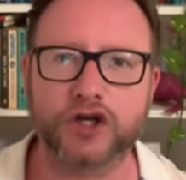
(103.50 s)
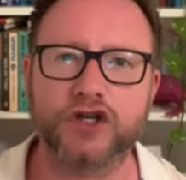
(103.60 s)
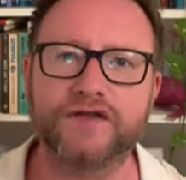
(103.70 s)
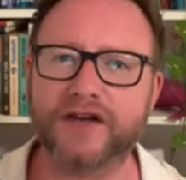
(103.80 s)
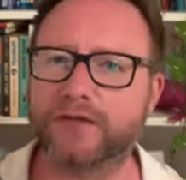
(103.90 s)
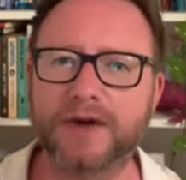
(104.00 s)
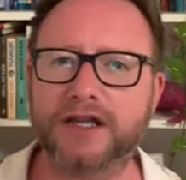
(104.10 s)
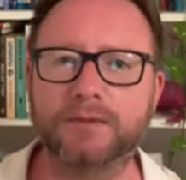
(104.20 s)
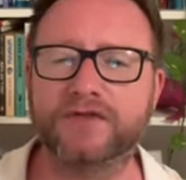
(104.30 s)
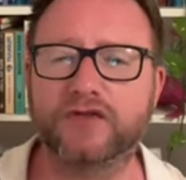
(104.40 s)
You've never met
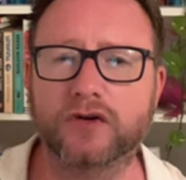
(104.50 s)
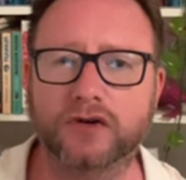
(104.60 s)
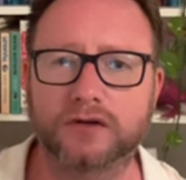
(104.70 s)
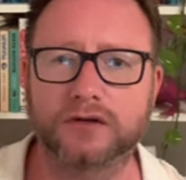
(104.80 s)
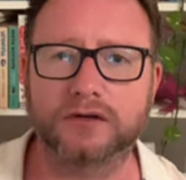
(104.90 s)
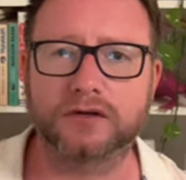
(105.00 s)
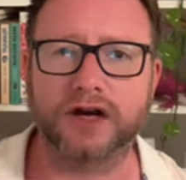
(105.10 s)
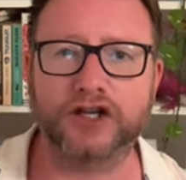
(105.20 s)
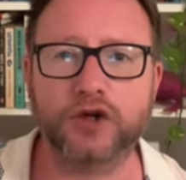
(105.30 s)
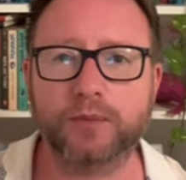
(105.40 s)
them before,
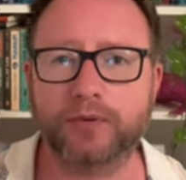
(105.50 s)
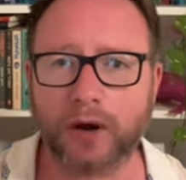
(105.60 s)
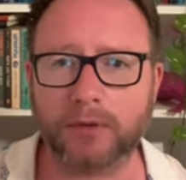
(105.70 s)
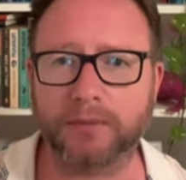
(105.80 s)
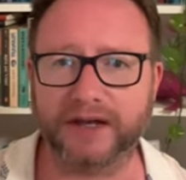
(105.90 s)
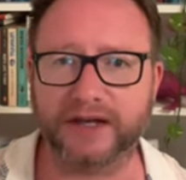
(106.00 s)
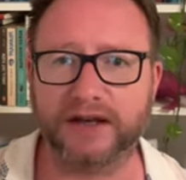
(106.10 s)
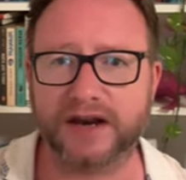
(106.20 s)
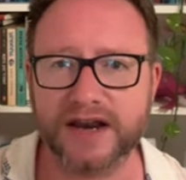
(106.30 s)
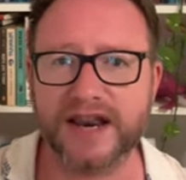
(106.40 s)
and you probably
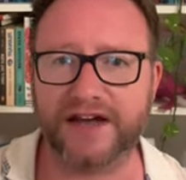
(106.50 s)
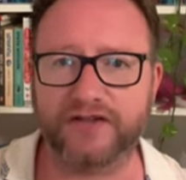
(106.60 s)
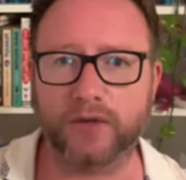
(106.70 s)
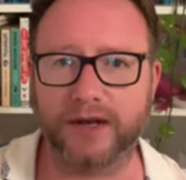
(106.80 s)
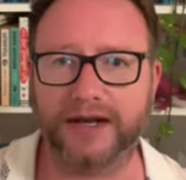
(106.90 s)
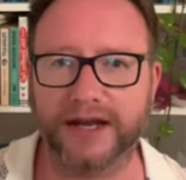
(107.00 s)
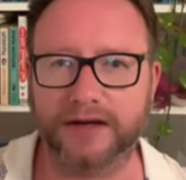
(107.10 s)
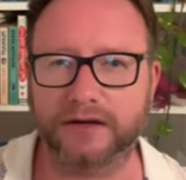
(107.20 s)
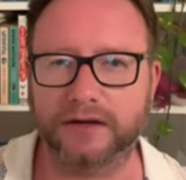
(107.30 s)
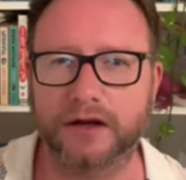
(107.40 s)
never will again.